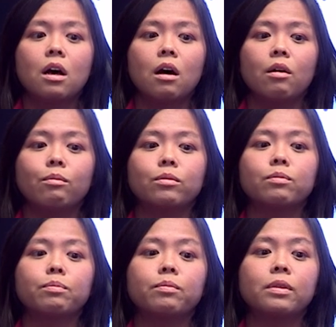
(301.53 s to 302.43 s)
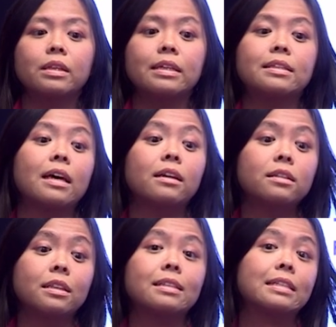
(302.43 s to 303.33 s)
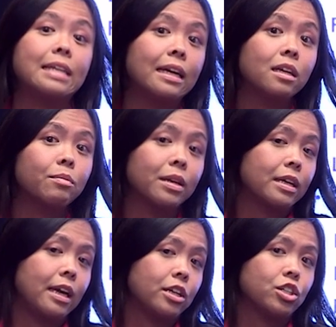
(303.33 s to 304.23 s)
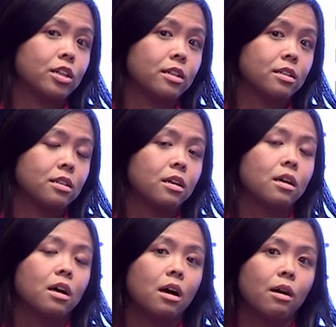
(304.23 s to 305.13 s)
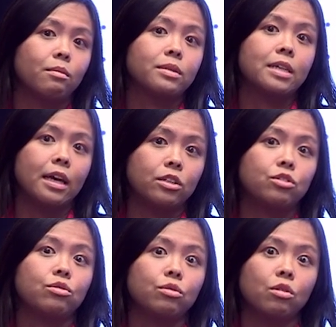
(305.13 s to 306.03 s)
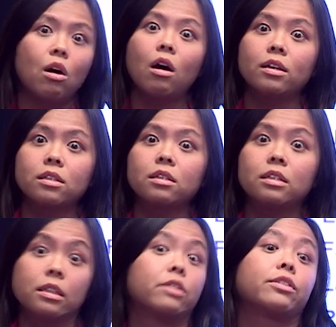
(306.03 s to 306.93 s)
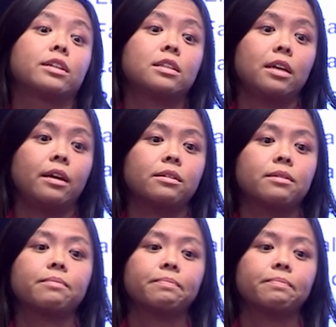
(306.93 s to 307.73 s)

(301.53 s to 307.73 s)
um, the, sed the sedating medications um, tend to cause a delirious state.